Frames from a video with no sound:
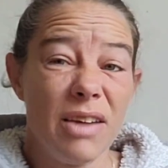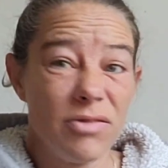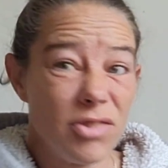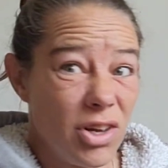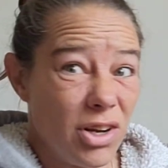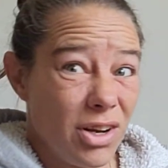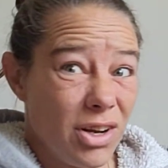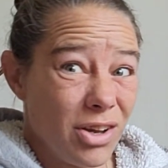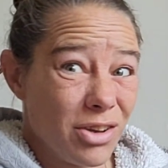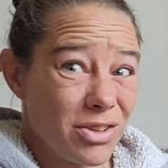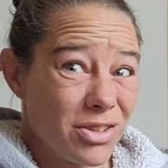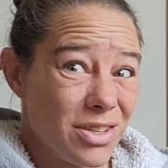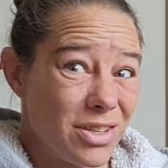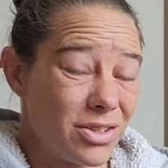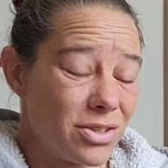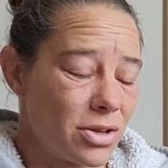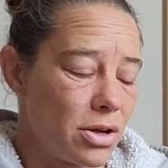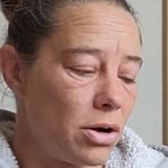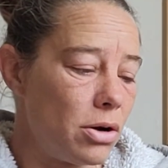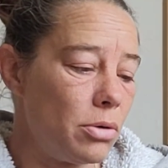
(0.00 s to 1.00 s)
Not long
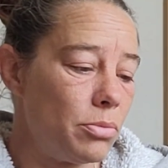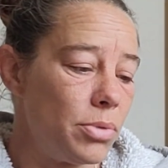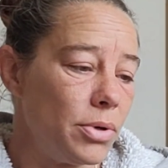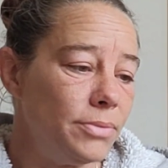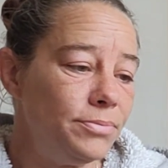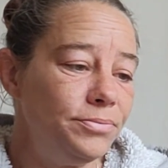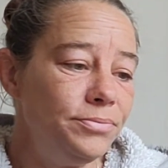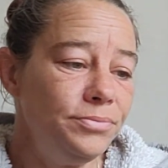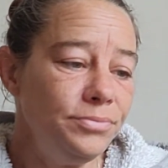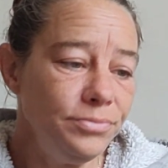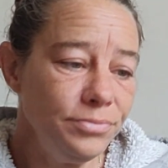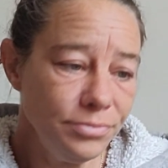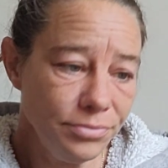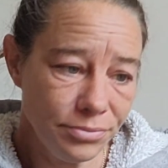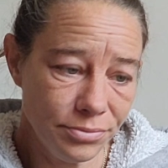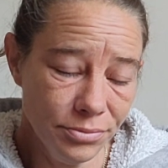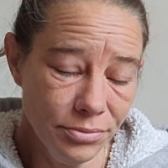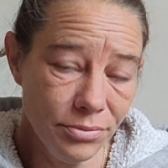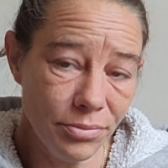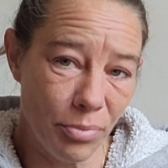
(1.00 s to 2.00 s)
since go,
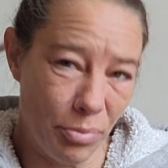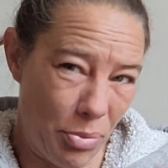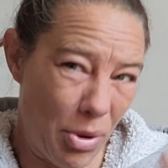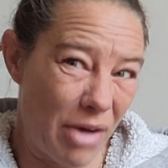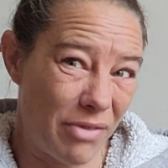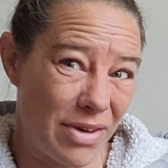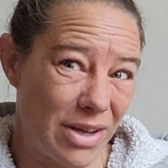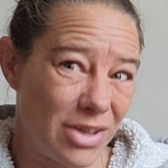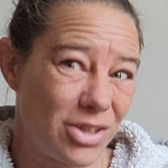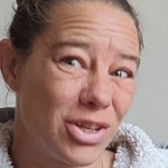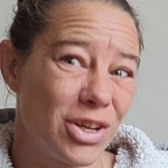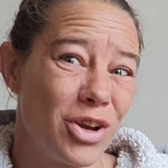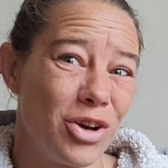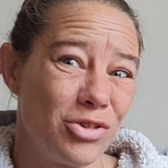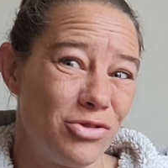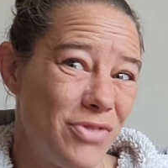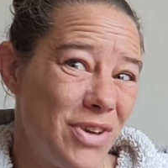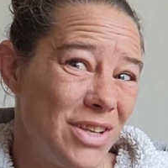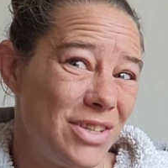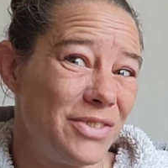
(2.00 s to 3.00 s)
but I've actually got
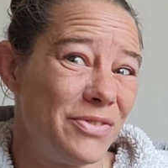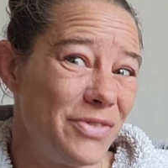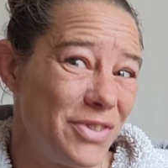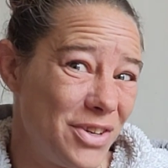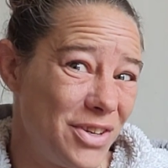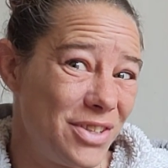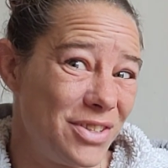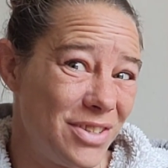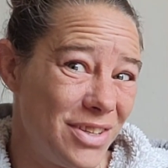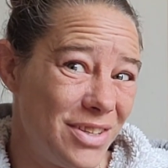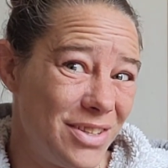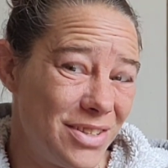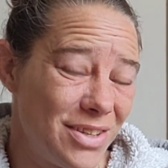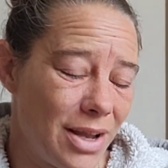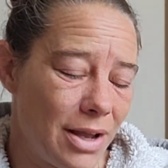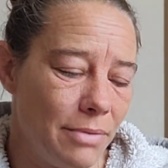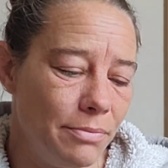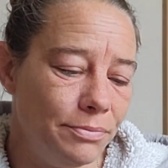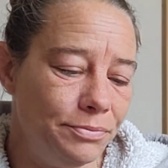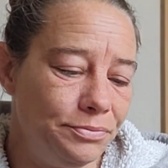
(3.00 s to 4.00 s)
dressed first this
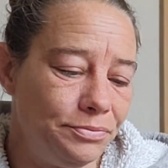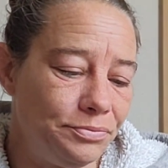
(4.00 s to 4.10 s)
time.